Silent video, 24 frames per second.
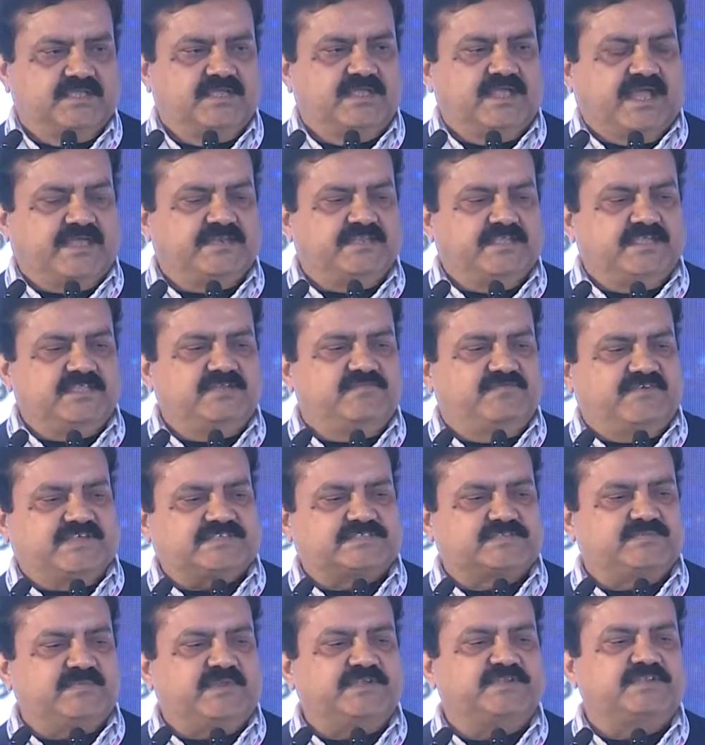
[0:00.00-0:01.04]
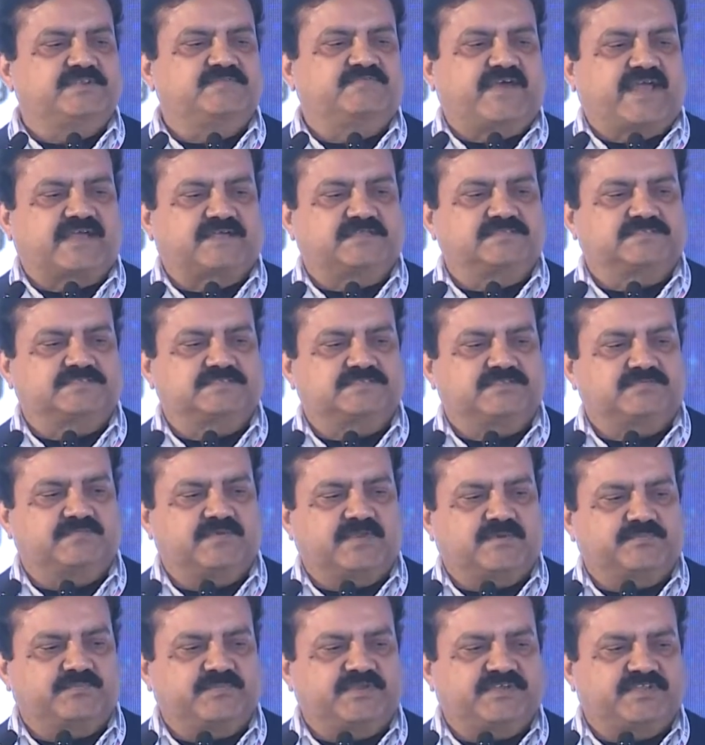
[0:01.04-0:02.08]
And investment in faculty
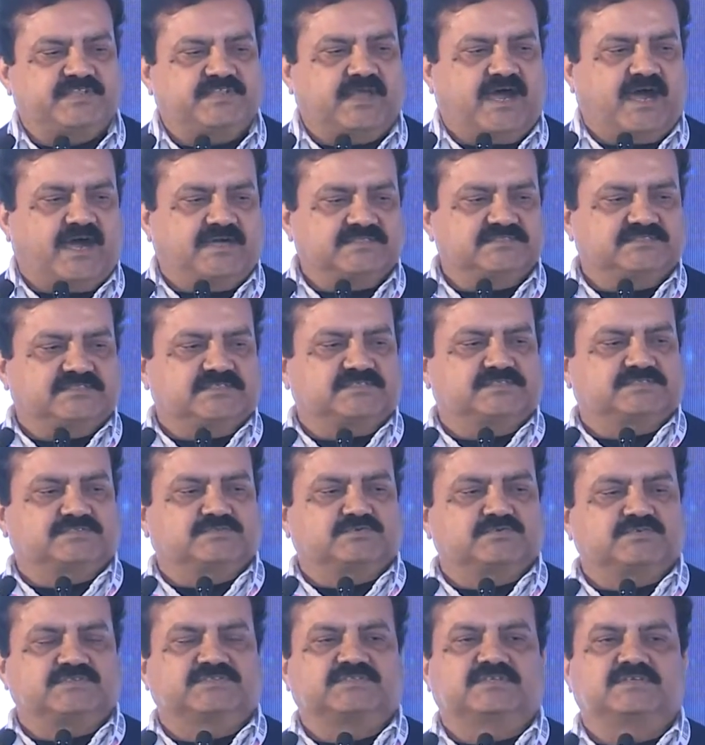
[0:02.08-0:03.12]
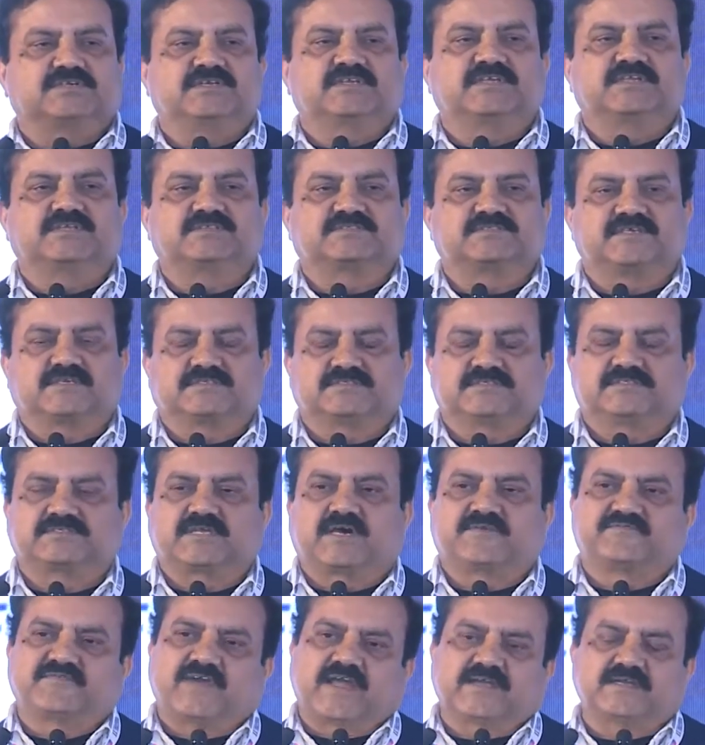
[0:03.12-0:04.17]
development enhances students' learning and success.
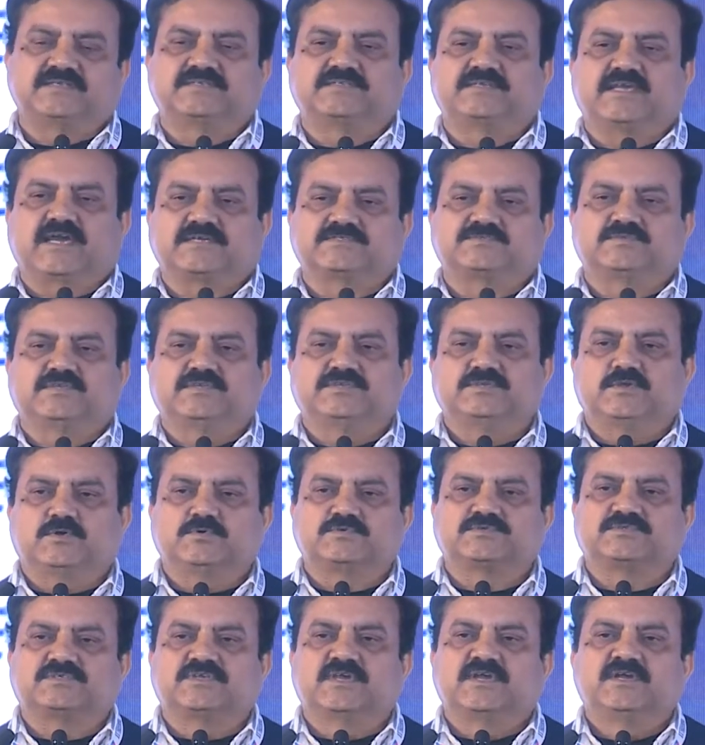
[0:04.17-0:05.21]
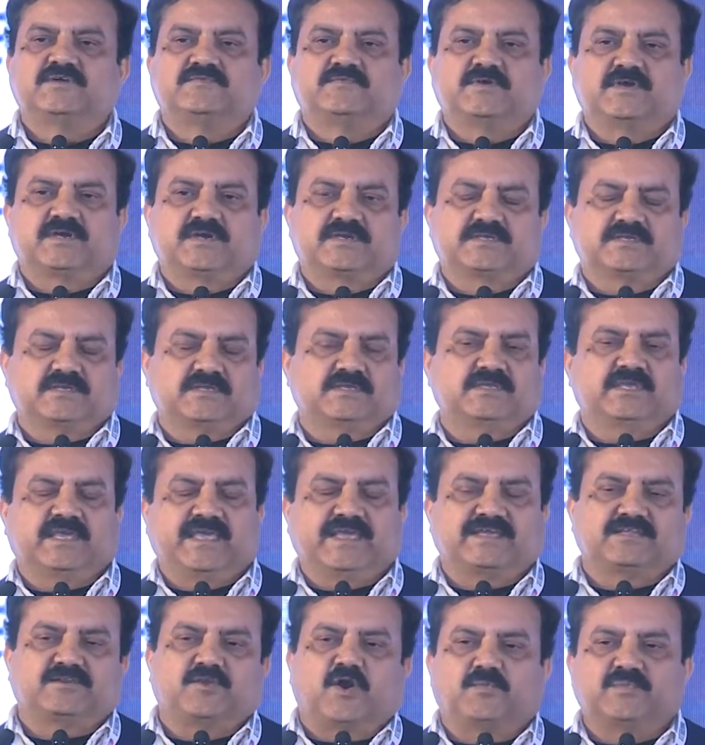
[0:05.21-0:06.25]
Our faculty actually knows
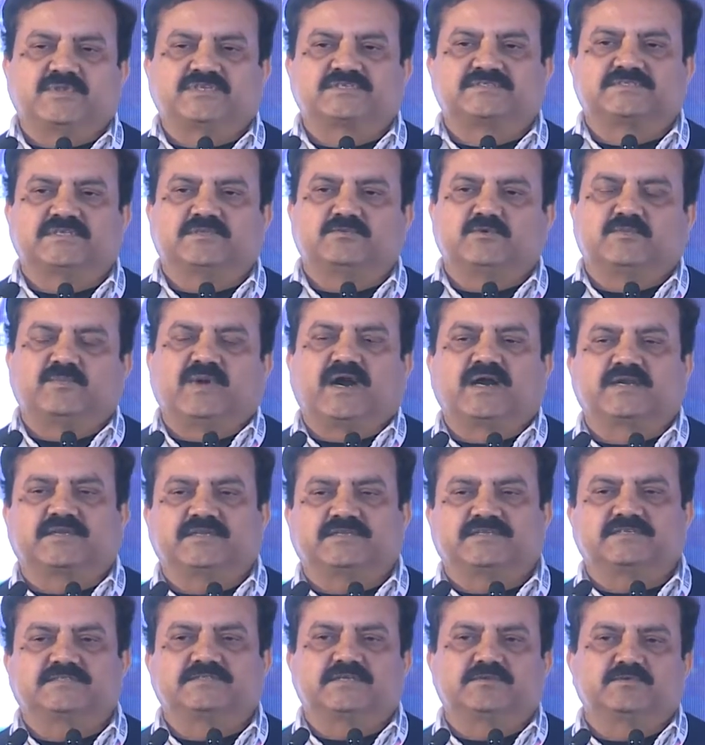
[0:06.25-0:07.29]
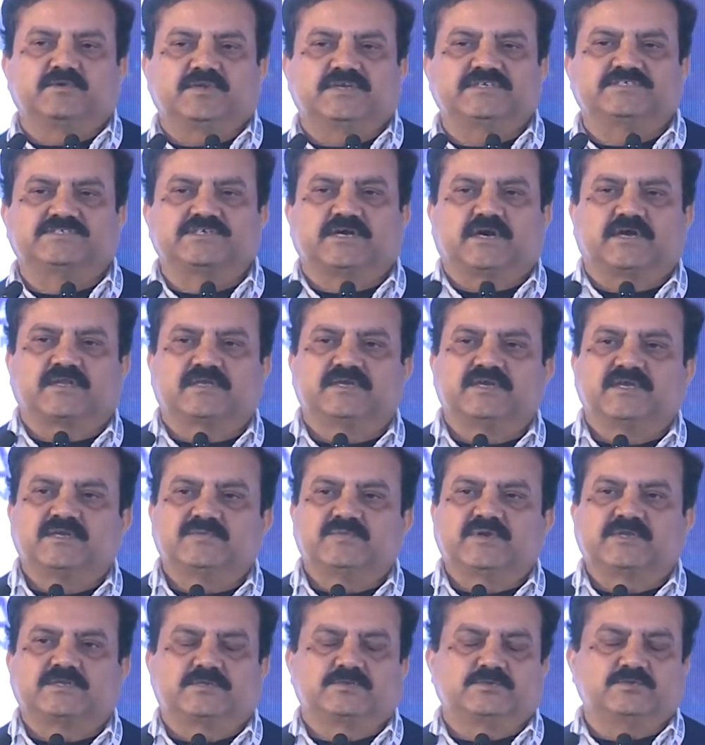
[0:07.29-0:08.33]
economics, they know marketing, they know HR,
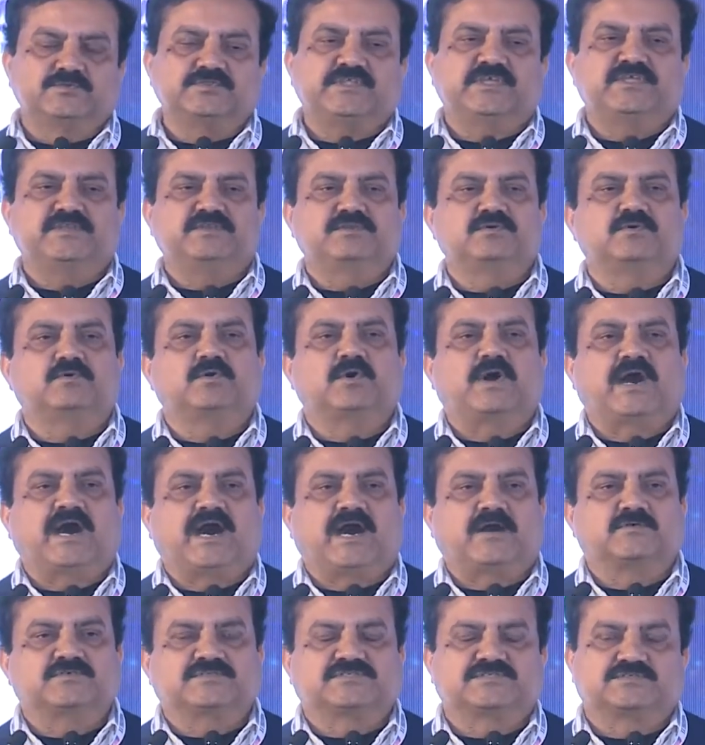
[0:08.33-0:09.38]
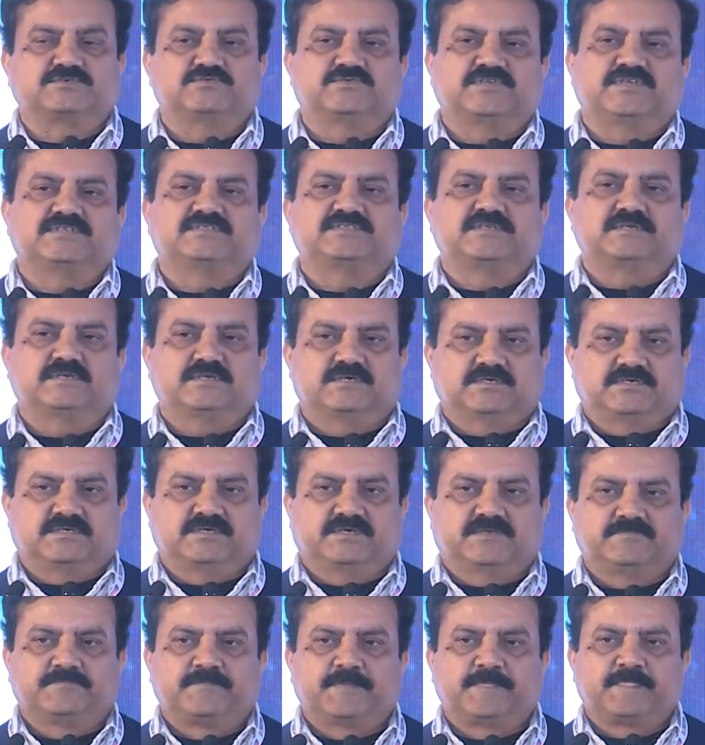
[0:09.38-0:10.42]
but do they know how students learn?